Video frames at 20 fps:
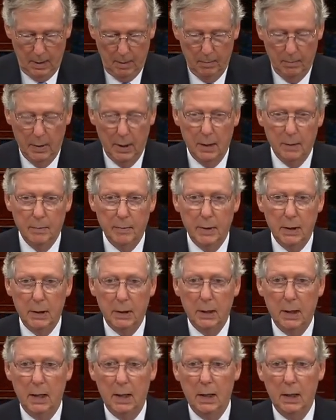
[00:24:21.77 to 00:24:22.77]
But
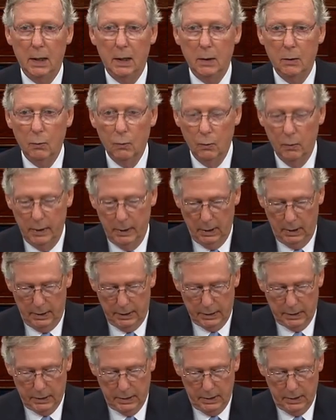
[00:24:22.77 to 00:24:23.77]
be a
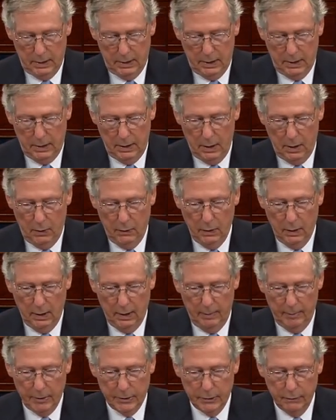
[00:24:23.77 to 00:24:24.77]
realist. Know the
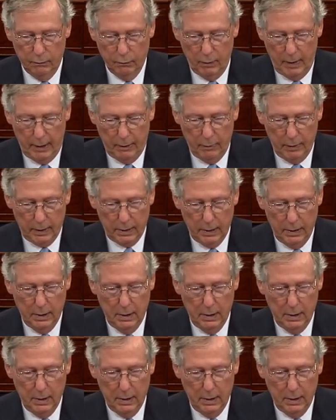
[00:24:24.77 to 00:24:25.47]
limits of rhetoric